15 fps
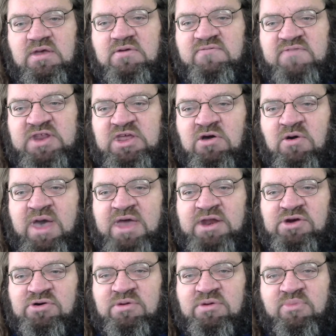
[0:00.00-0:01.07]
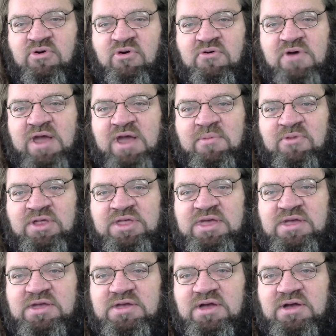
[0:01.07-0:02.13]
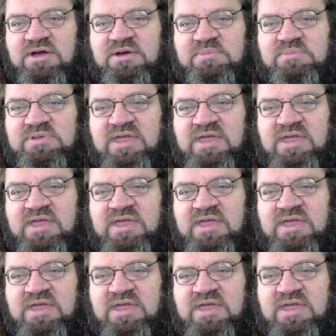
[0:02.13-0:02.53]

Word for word: video editor program really um,